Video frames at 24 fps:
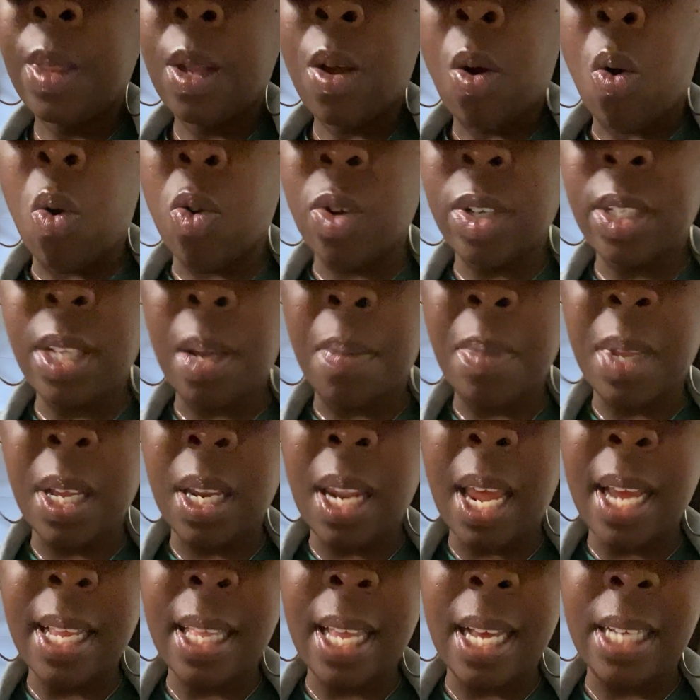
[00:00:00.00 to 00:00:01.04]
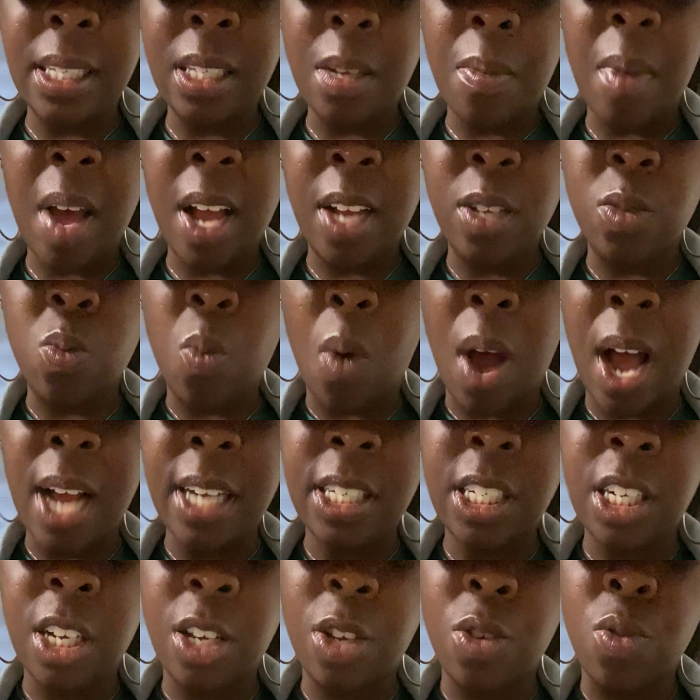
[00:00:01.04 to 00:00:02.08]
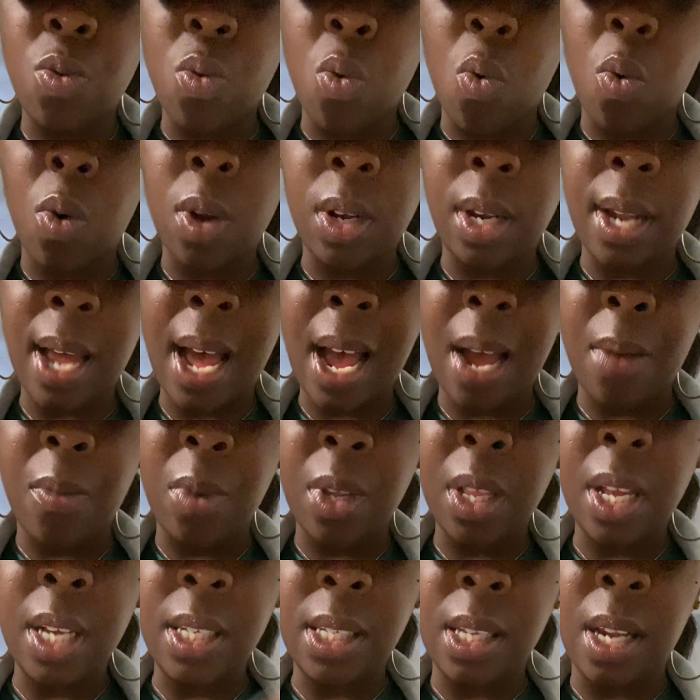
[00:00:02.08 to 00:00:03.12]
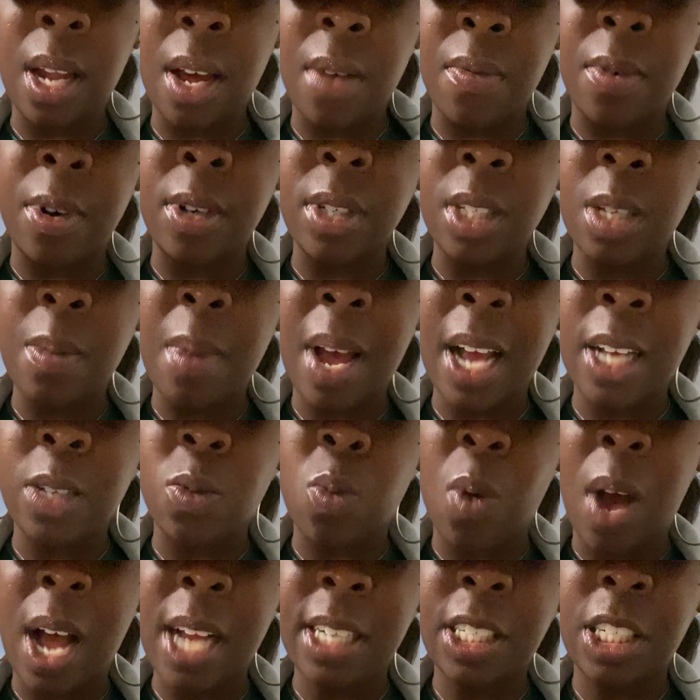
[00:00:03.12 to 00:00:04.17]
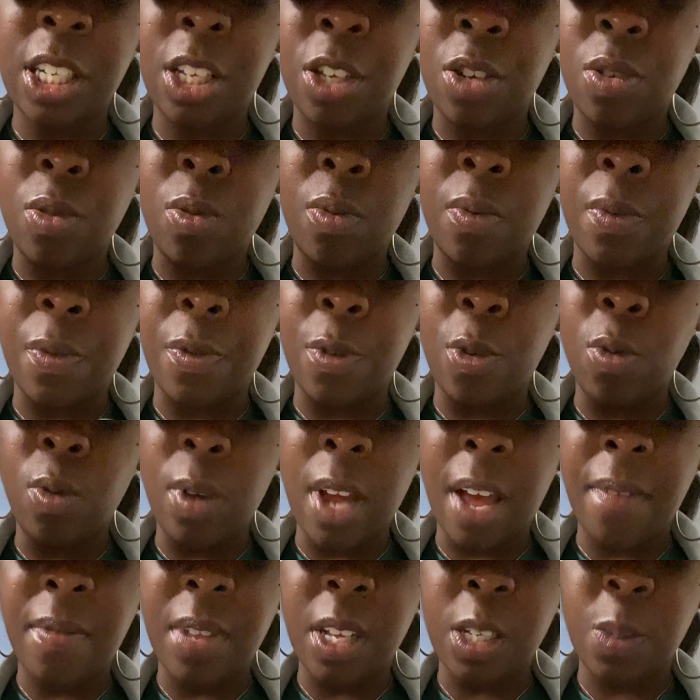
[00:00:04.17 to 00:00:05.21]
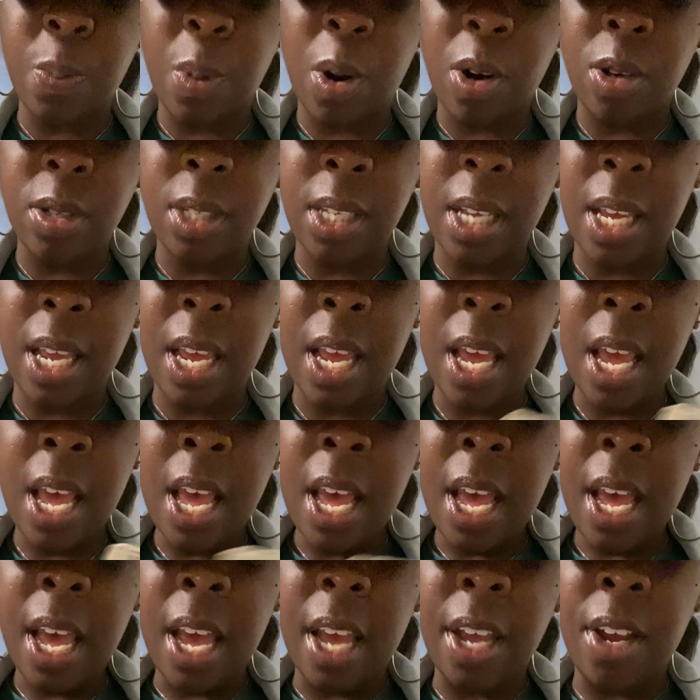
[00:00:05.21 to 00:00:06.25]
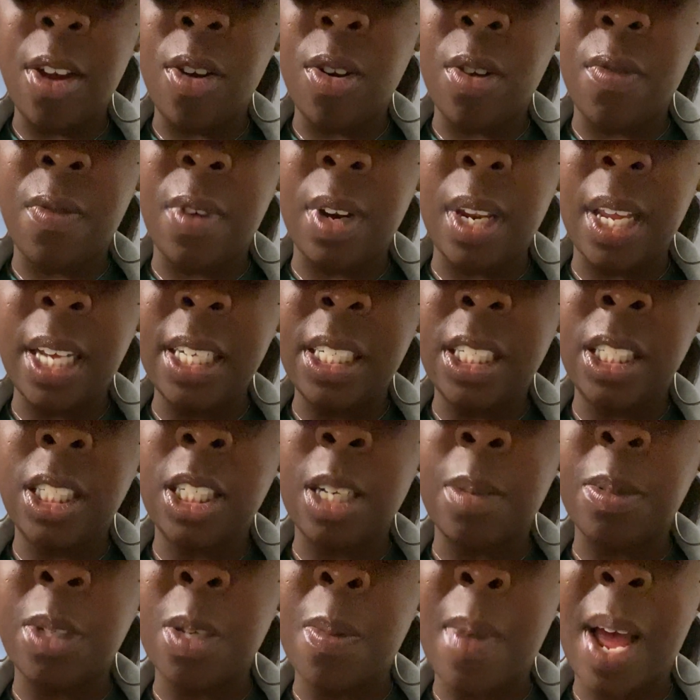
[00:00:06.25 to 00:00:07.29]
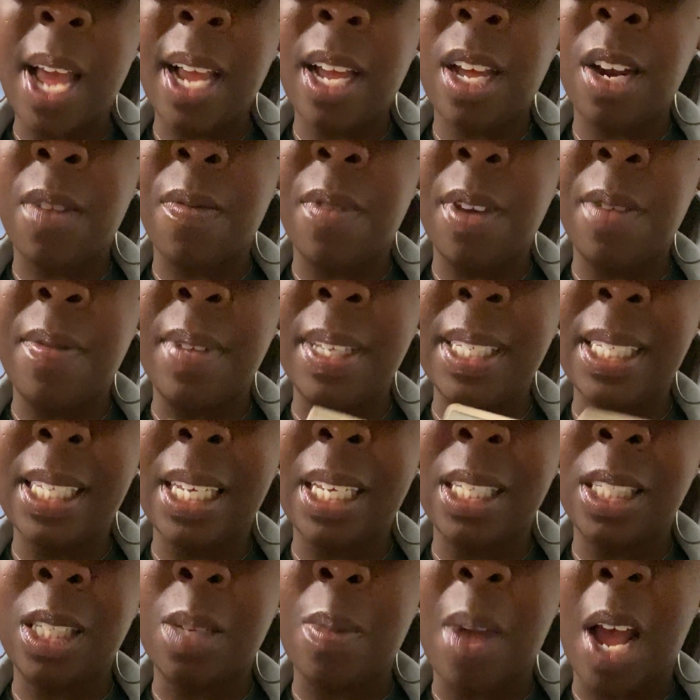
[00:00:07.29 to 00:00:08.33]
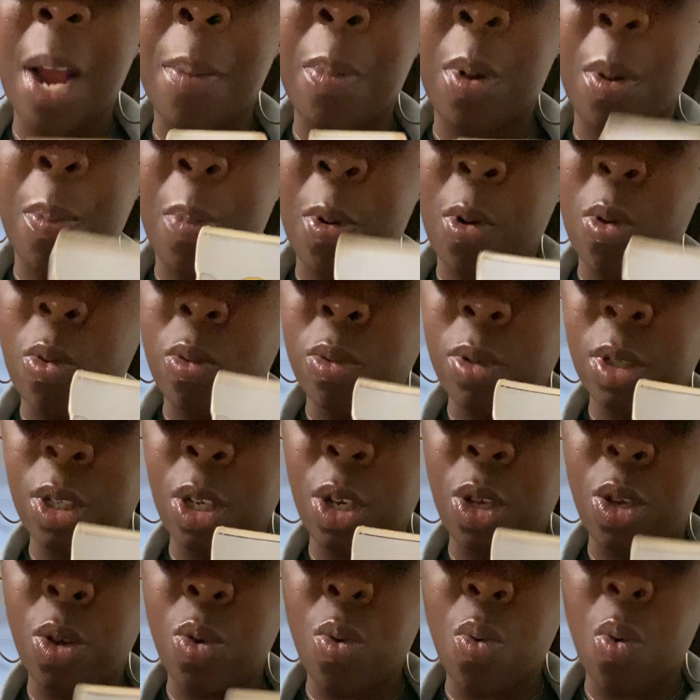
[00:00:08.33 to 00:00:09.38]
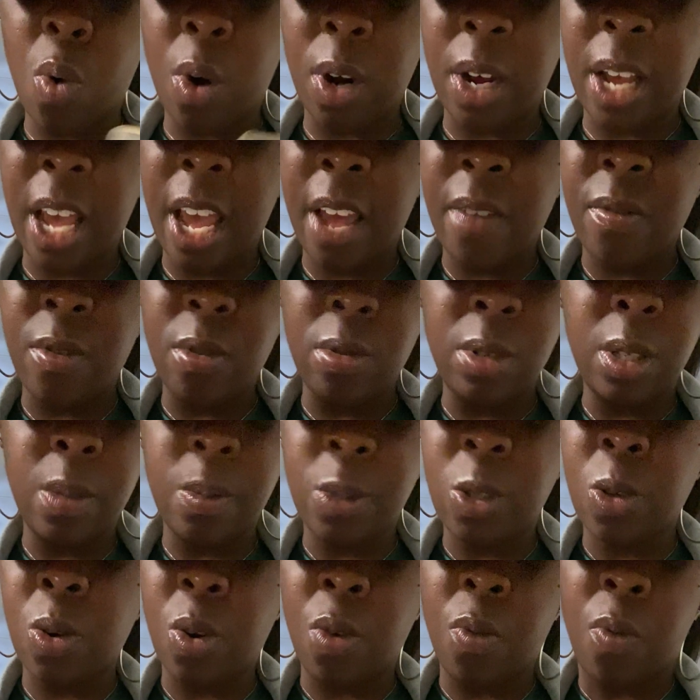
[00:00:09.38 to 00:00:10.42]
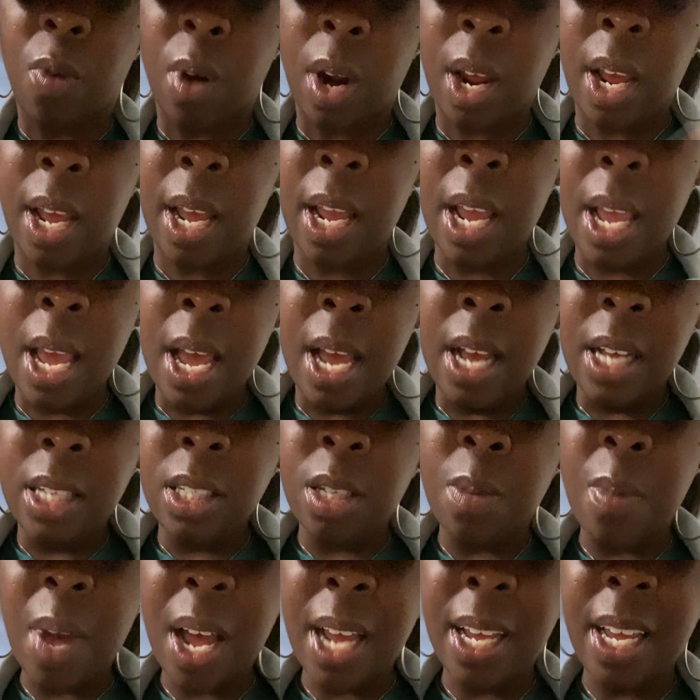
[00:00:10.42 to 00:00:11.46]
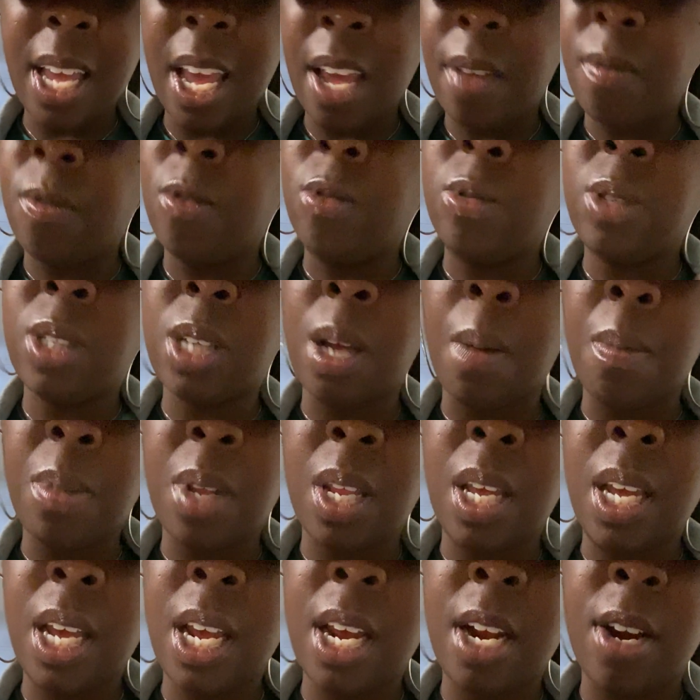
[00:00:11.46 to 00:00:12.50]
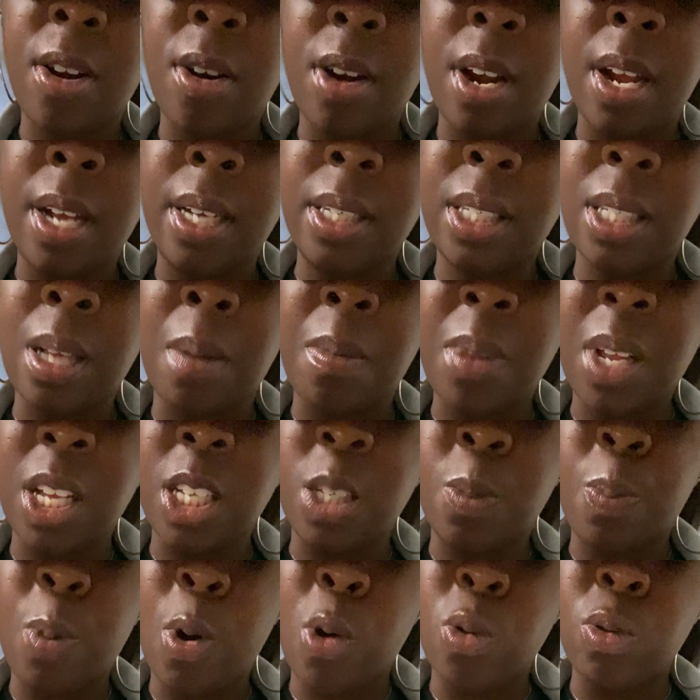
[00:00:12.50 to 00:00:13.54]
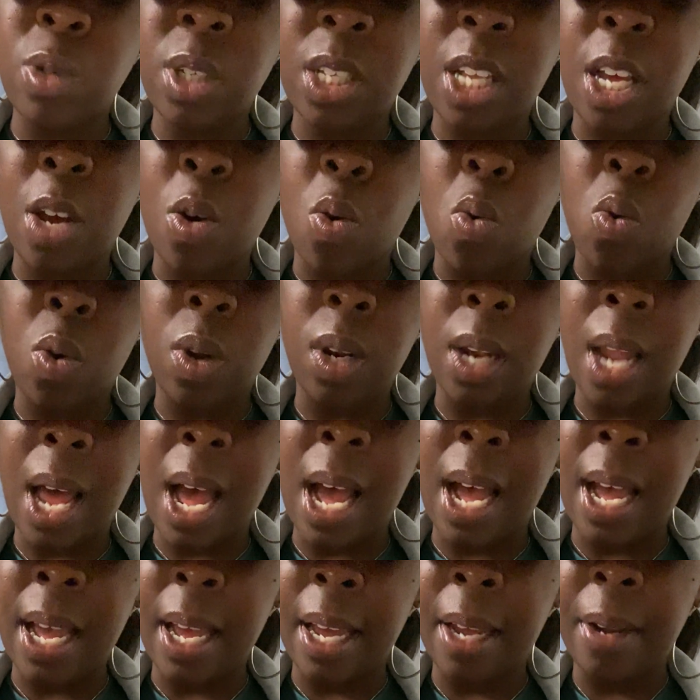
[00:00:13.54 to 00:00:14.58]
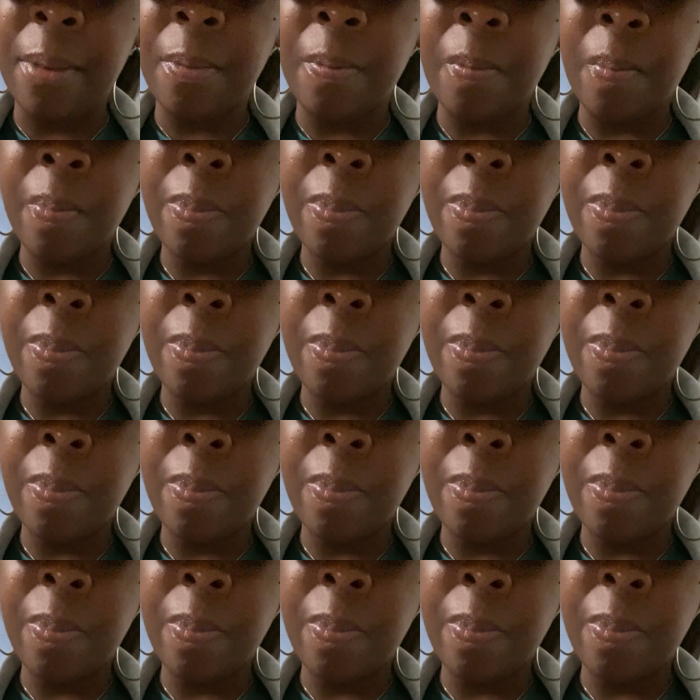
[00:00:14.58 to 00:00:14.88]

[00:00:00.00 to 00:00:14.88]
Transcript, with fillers: or something like that. Somebody's watching you online with this lover. Somebody's watching you. You left this person and you're in a relationship. Somebody could have even seen somebody propose to you or gave you some sort of ring. Somebody gave you something here and something's posted online.